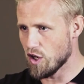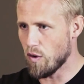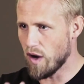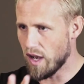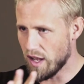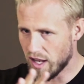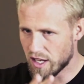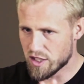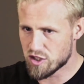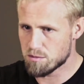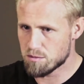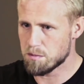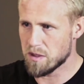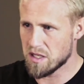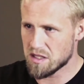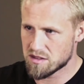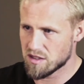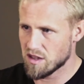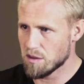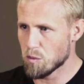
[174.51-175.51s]
know, I, I
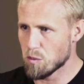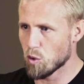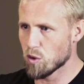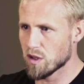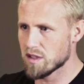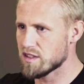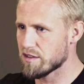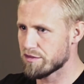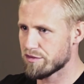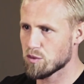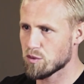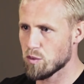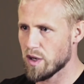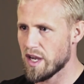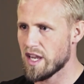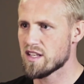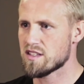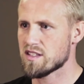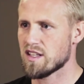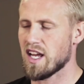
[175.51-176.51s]
speak to them all in different
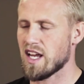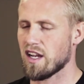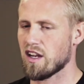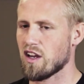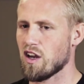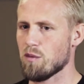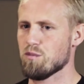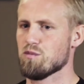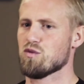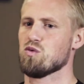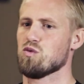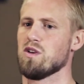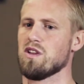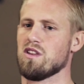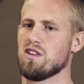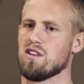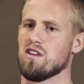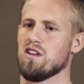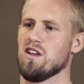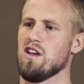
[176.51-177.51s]
ways, and that comes
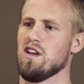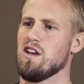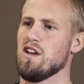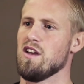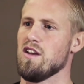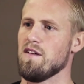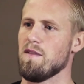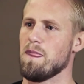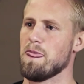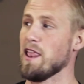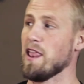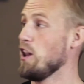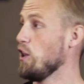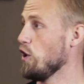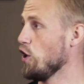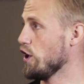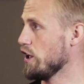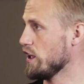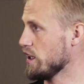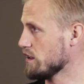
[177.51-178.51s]
with
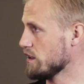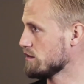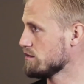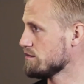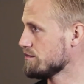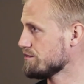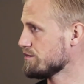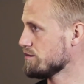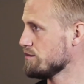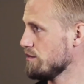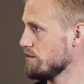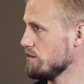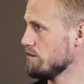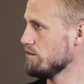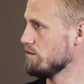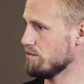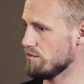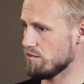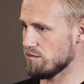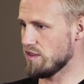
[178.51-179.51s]
learning
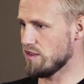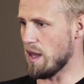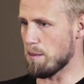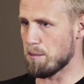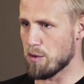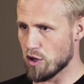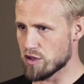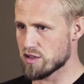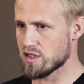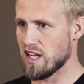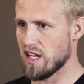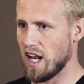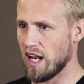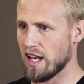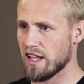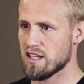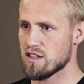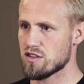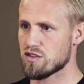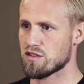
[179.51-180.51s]
their
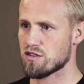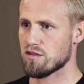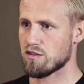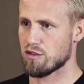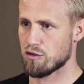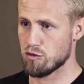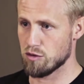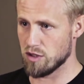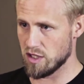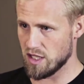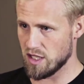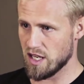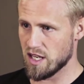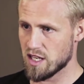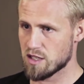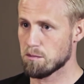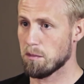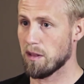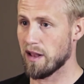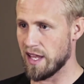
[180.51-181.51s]
personalities through the
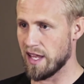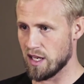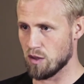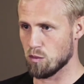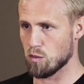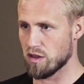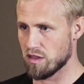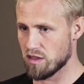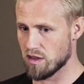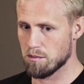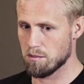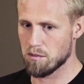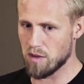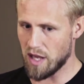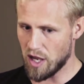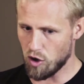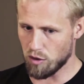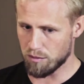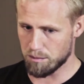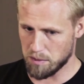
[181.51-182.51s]
years, playing with them,
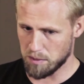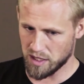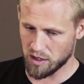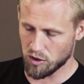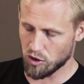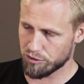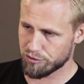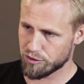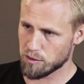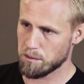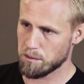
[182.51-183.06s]
being off